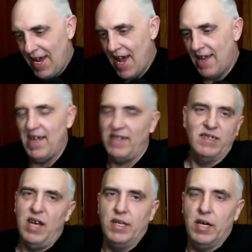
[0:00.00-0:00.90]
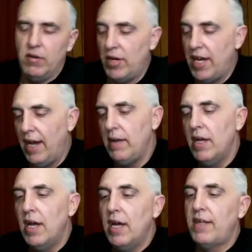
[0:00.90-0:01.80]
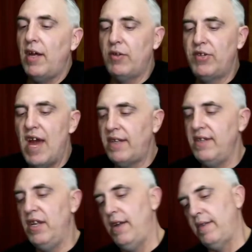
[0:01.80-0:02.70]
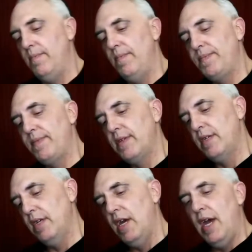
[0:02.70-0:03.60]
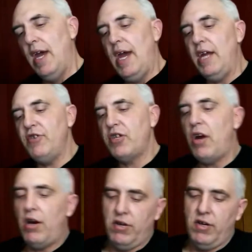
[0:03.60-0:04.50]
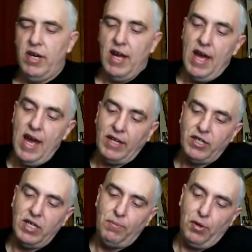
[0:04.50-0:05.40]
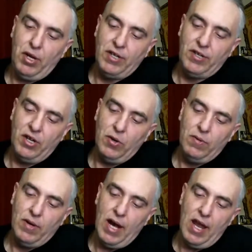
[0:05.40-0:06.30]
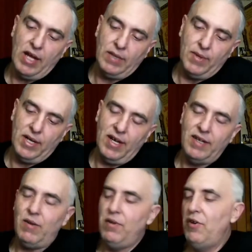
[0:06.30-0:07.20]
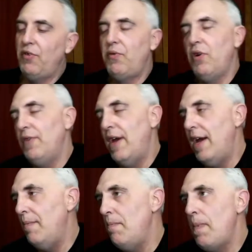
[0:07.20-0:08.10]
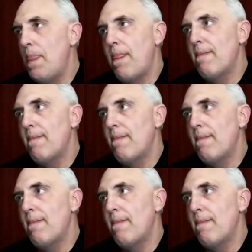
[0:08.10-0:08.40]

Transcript: Yeah, I know, okay? So, Jackson did awesome. Agent Carter actually did pretty good, too. I liked him in it. I don't know his real name.